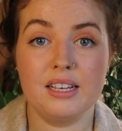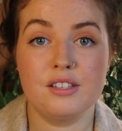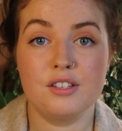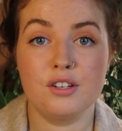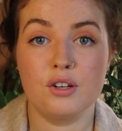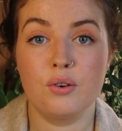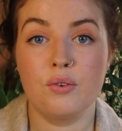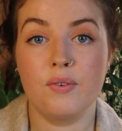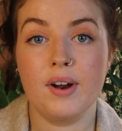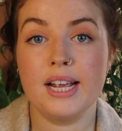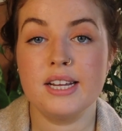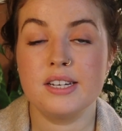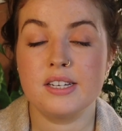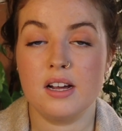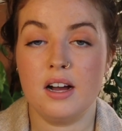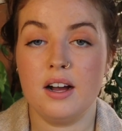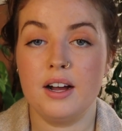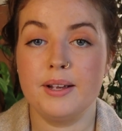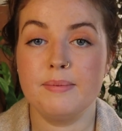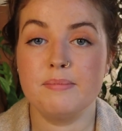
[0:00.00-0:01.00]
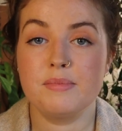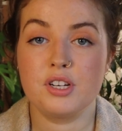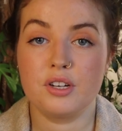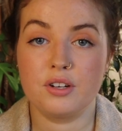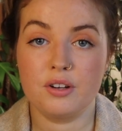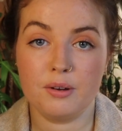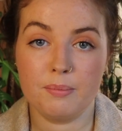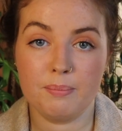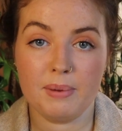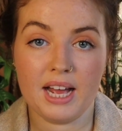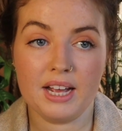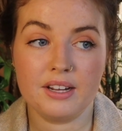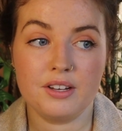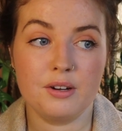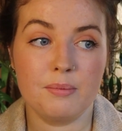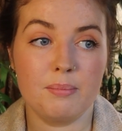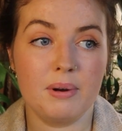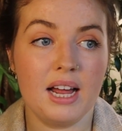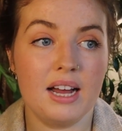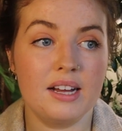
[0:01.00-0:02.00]
It's a great time to cut back
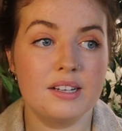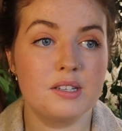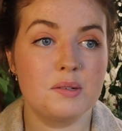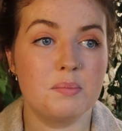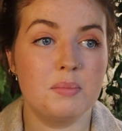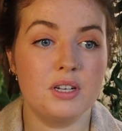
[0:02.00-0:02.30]
your plants,